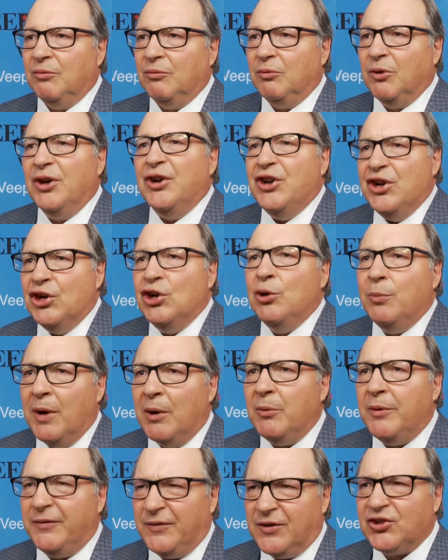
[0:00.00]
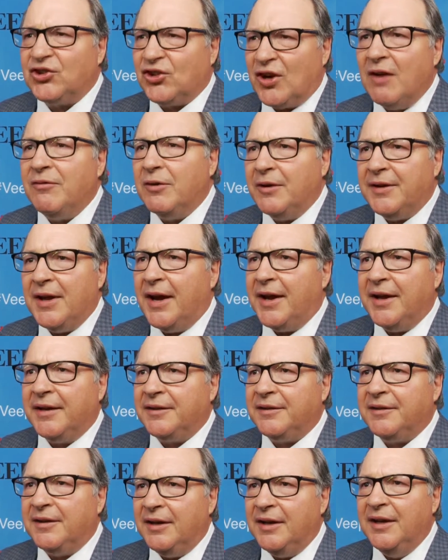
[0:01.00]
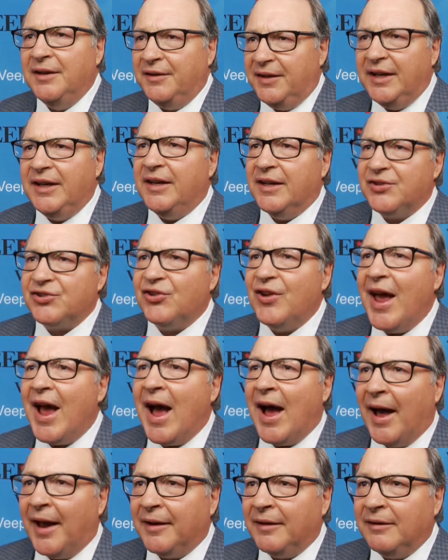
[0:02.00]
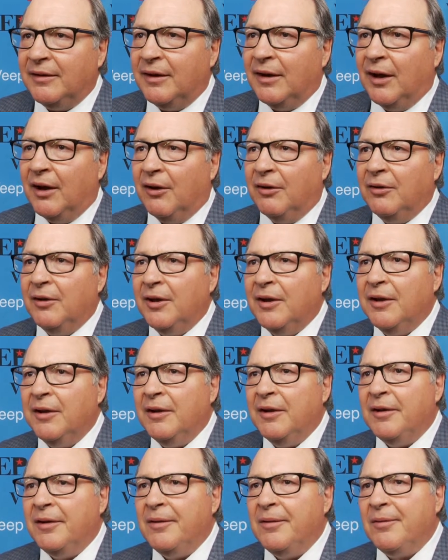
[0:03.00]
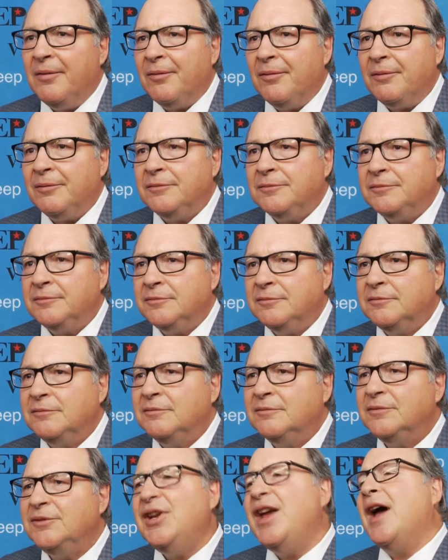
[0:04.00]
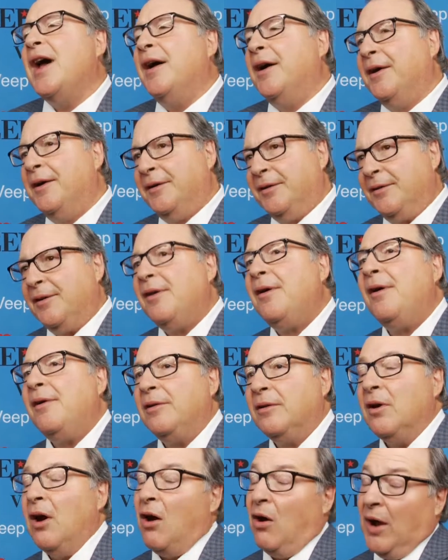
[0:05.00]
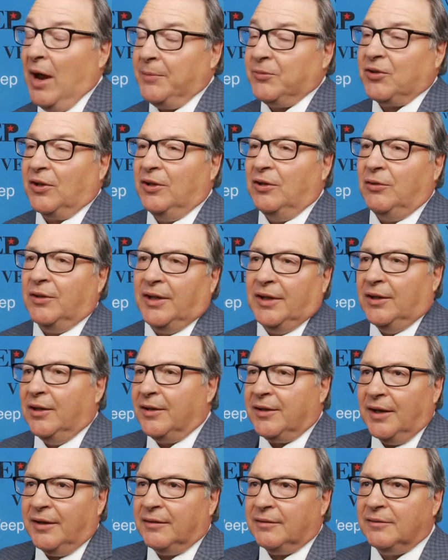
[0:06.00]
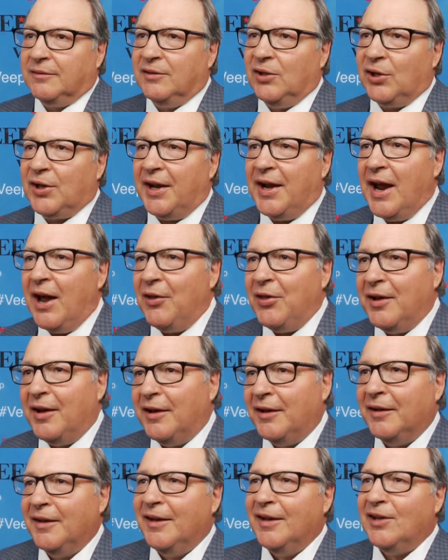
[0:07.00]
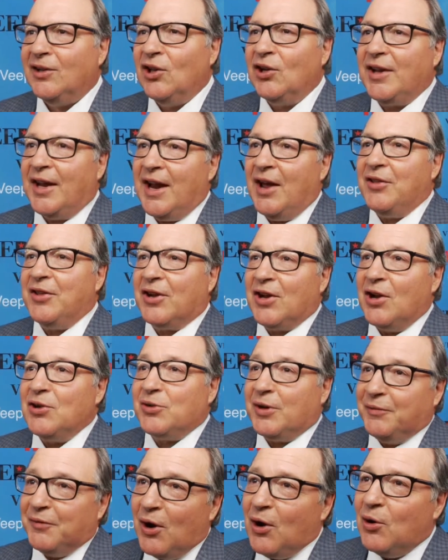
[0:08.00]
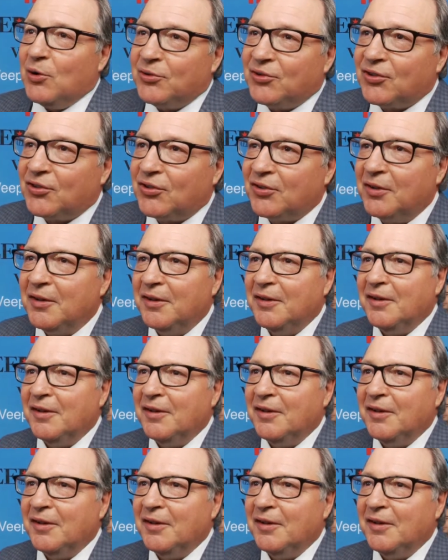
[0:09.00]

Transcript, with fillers: we're new, but we've discovered that it indeed is not. You know? It's a more naive society in a way, yeah. no? More oh, absolutely. Look at look at how the look at how the country votes.